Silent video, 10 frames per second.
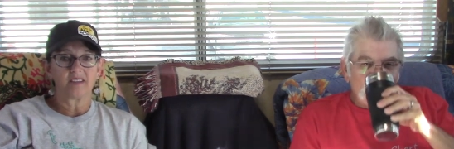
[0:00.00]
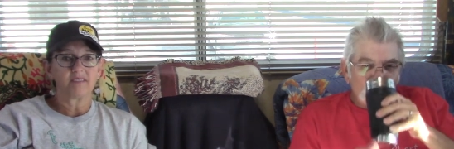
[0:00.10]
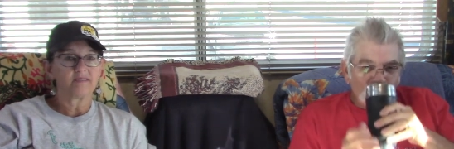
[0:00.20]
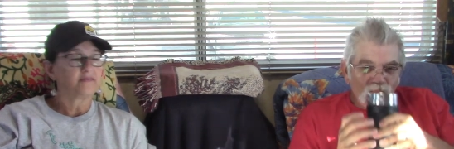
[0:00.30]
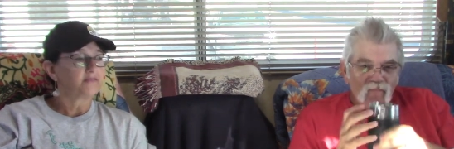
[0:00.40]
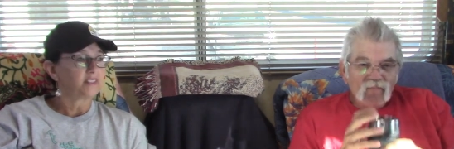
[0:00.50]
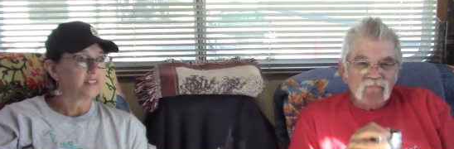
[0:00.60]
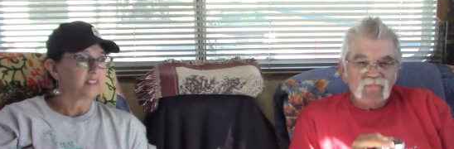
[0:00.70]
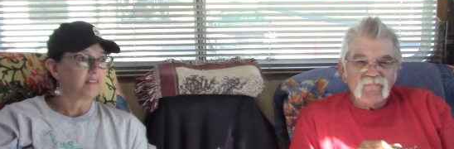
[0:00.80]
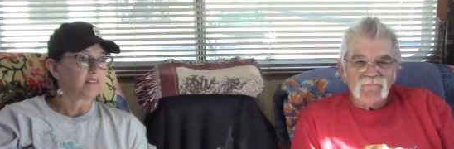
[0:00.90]
Speaker 1: of
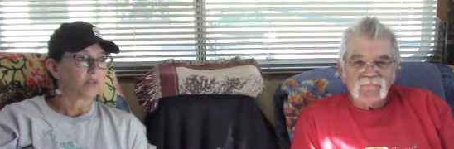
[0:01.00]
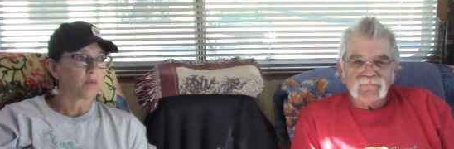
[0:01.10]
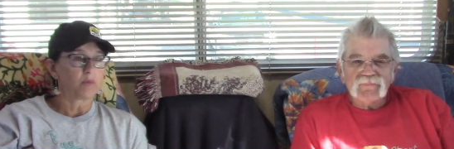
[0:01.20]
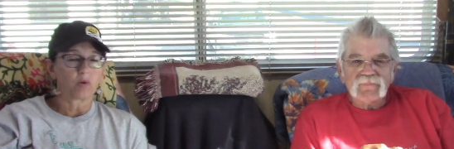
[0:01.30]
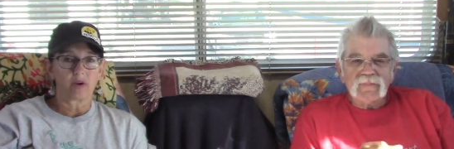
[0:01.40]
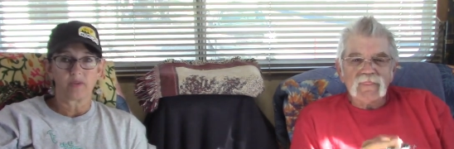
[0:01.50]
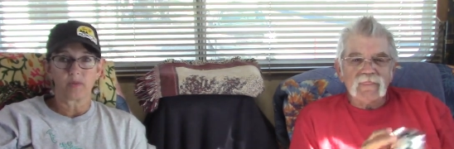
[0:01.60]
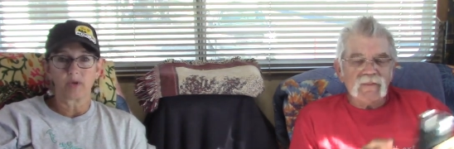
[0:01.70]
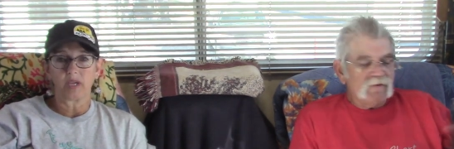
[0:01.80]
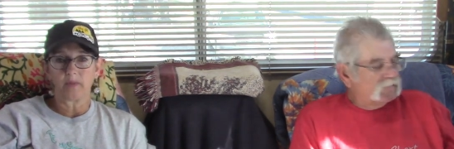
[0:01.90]
did a little bit more of the
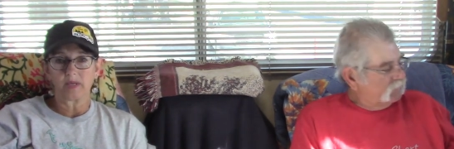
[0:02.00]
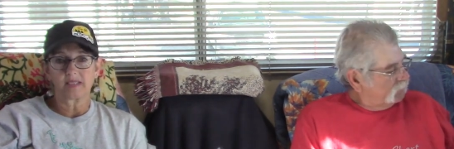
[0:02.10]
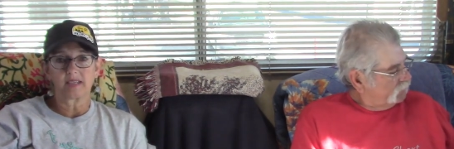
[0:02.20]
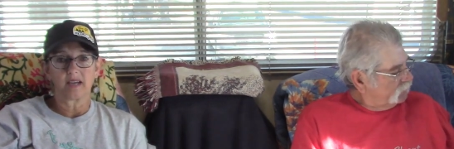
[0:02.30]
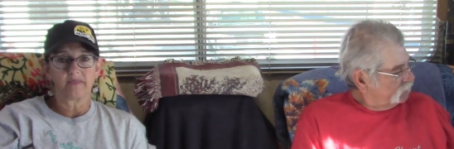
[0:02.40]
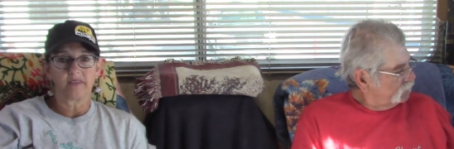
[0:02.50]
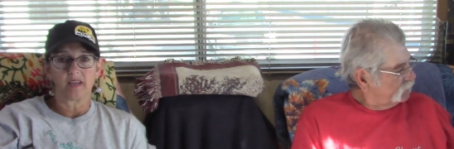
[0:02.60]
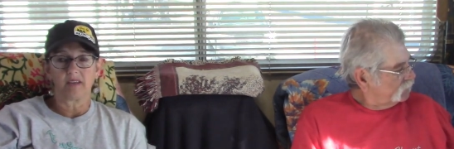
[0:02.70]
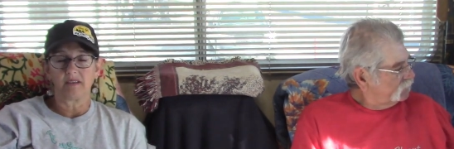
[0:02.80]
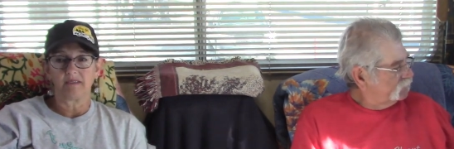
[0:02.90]
bookkeeping stuff,
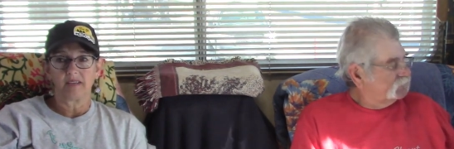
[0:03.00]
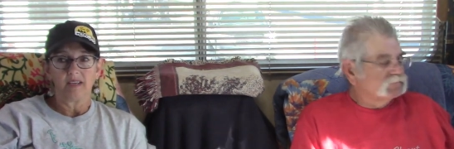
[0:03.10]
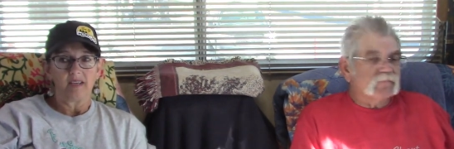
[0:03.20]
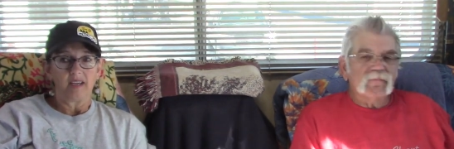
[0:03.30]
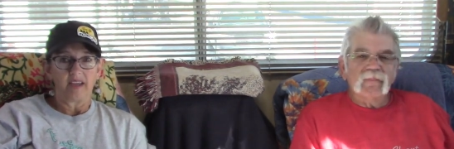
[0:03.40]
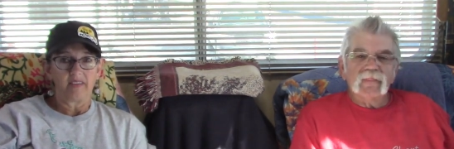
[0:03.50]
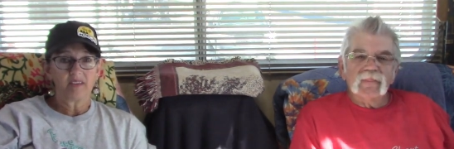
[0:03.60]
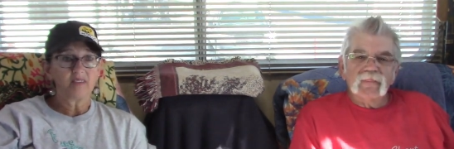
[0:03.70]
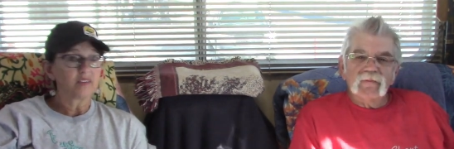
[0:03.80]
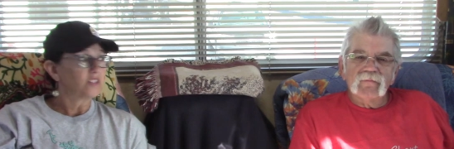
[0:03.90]
and
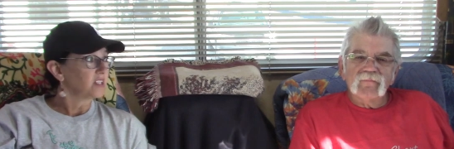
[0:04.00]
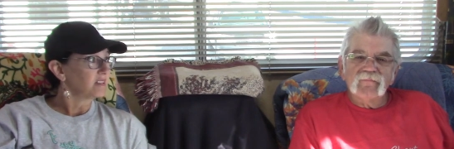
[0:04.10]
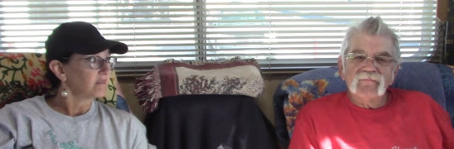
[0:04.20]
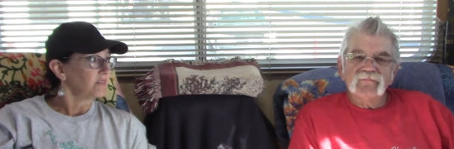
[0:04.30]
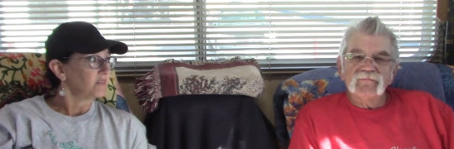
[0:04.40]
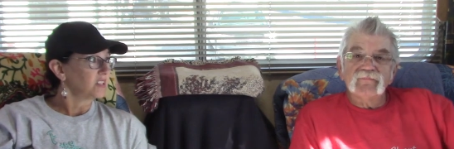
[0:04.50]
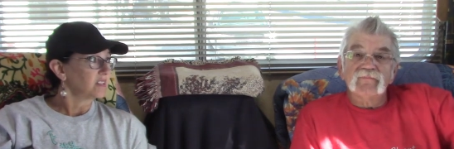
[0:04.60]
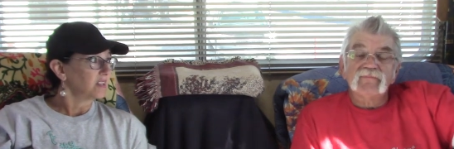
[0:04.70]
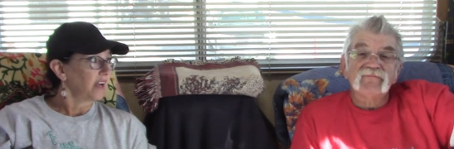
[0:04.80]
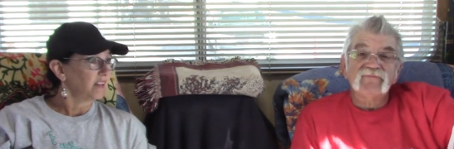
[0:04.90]
then we were just
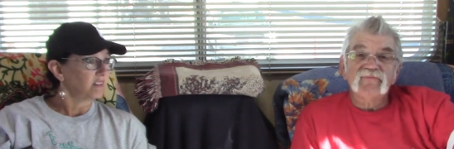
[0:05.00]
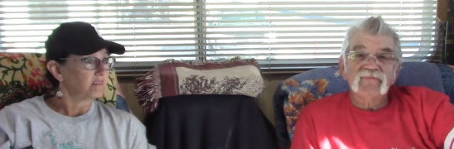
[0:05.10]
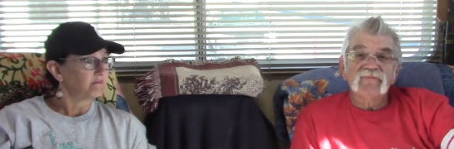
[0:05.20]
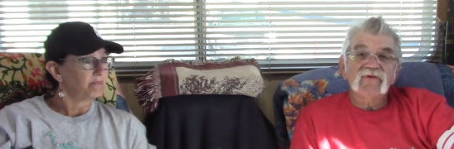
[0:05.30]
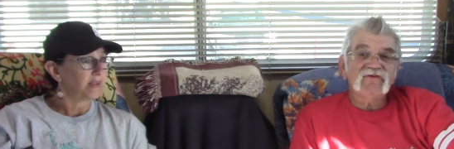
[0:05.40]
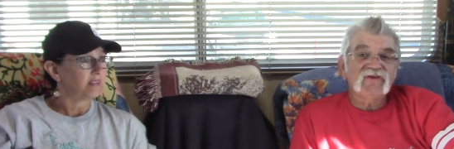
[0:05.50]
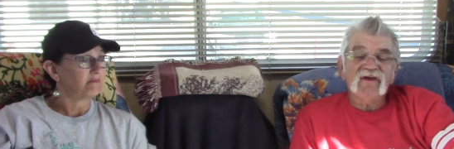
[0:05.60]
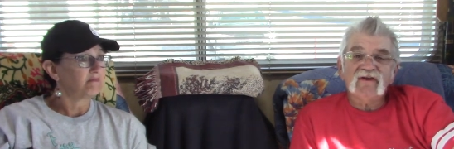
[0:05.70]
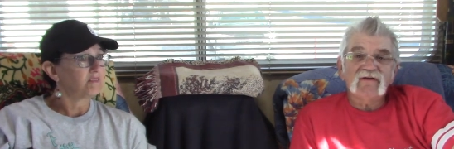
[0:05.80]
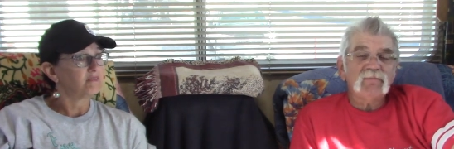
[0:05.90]
kind of
Speaker 2: just
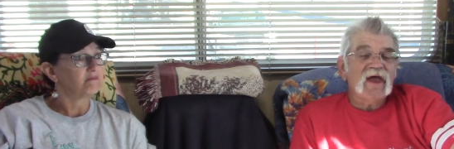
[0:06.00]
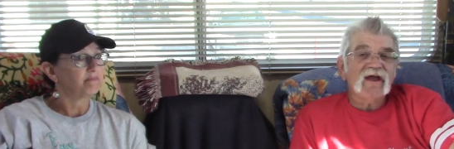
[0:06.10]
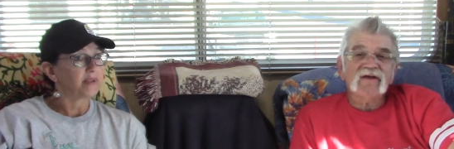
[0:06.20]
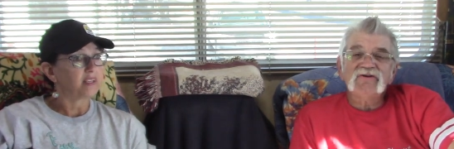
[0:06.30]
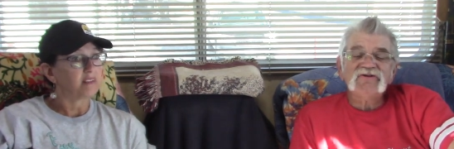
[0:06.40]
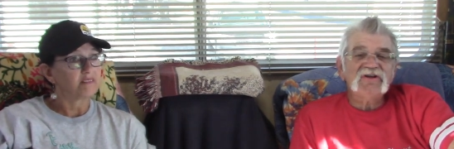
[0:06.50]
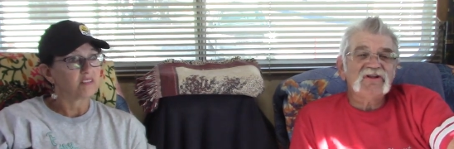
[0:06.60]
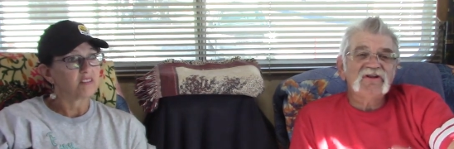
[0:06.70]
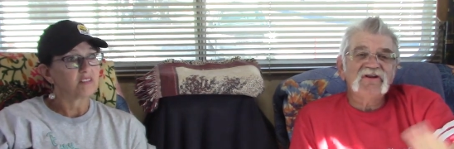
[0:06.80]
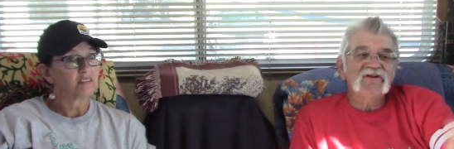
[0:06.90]
kicking back and
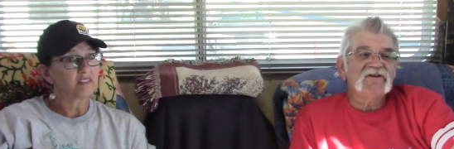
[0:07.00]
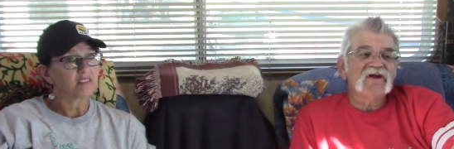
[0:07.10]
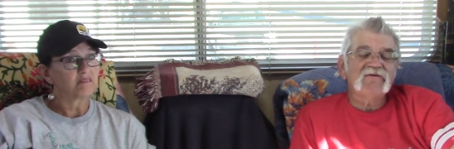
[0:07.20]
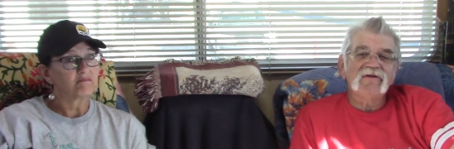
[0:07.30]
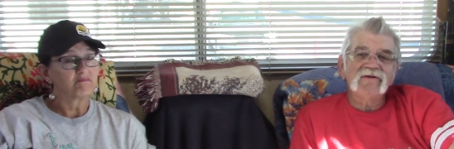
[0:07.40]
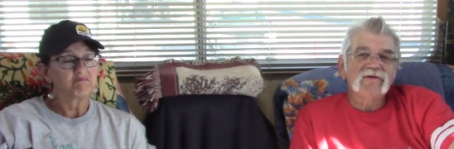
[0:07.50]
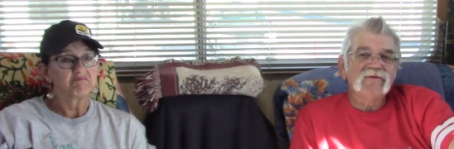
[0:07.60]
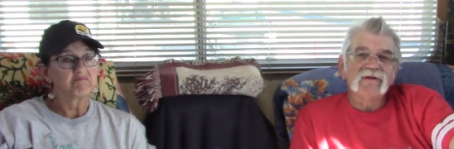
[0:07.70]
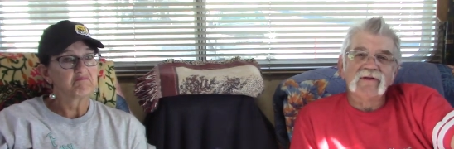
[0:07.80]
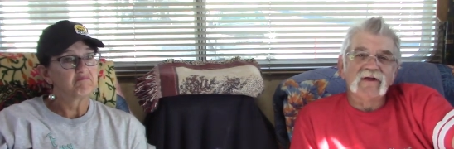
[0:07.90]
chilling and not really
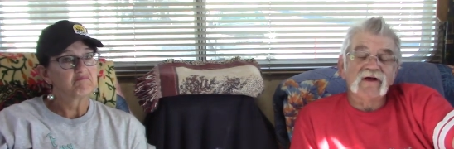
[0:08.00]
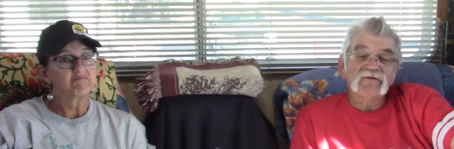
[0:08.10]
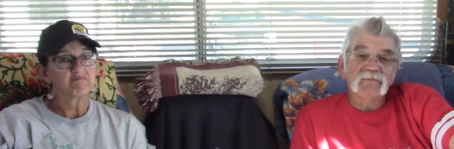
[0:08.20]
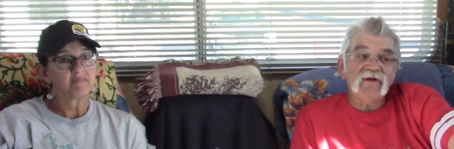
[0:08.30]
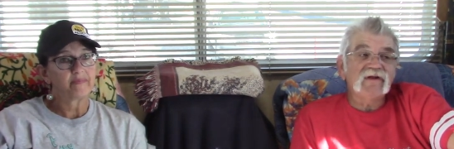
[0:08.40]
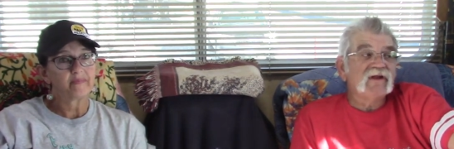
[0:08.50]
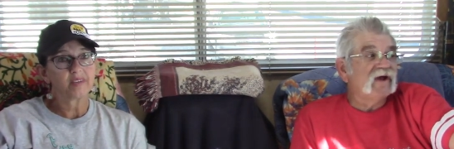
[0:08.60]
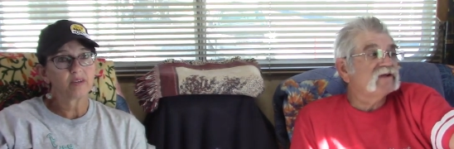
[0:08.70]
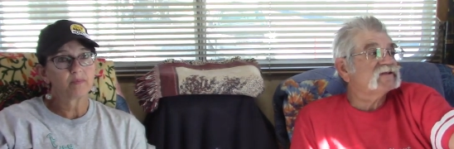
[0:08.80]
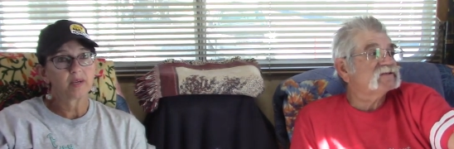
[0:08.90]
doing a lot. It's been a
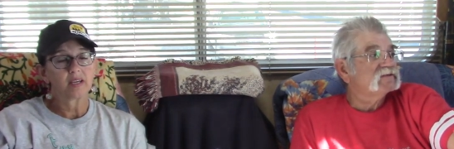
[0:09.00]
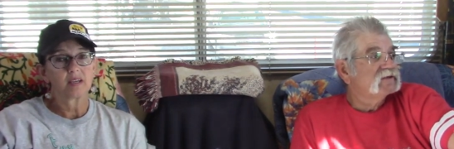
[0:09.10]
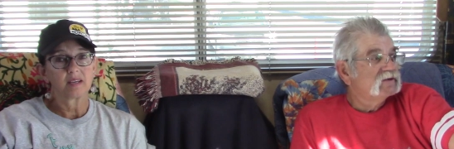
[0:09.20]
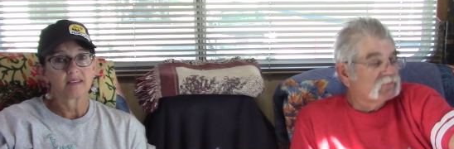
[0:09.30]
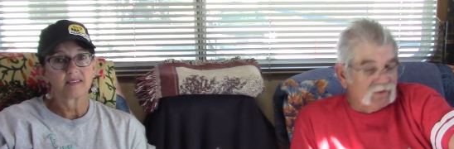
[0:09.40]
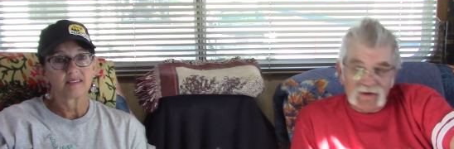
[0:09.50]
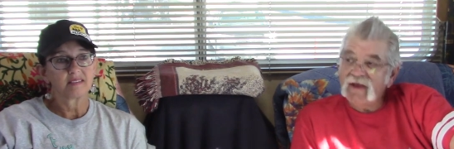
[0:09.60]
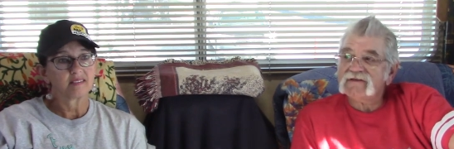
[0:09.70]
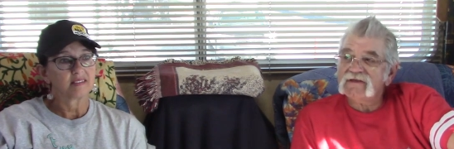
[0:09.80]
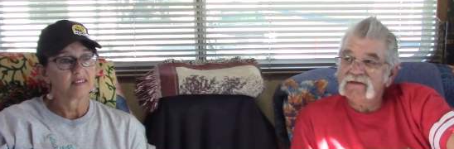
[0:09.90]
nice,
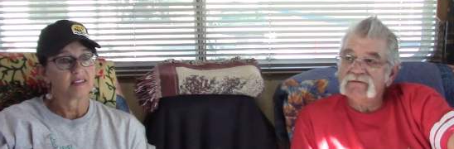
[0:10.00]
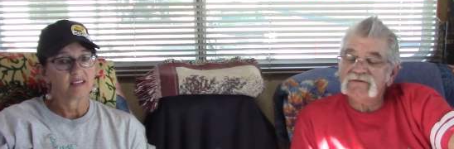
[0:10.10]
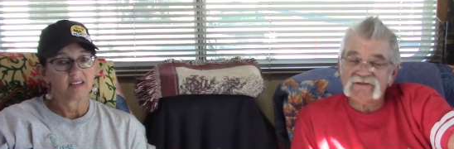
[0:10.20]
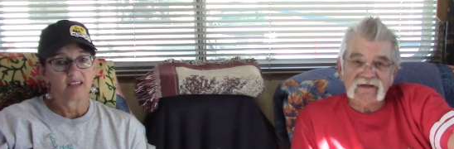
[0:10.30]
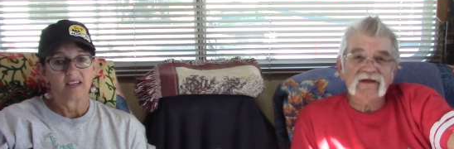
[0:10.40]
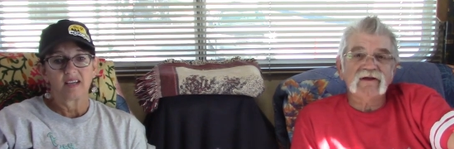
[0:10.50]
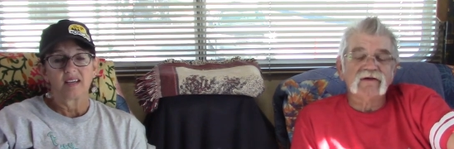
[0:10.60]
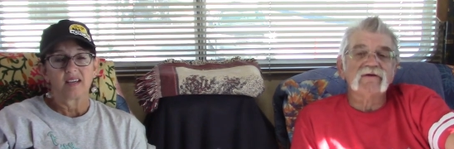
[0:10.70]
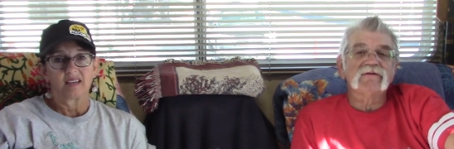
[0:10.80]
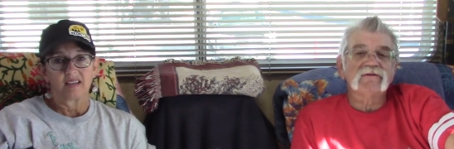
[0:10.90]
relaxing stay
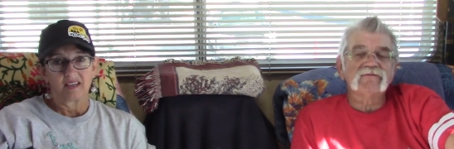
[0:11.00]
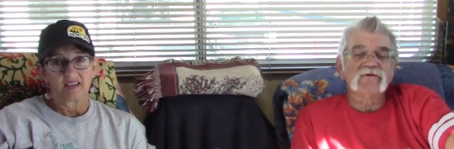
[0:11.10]
here at this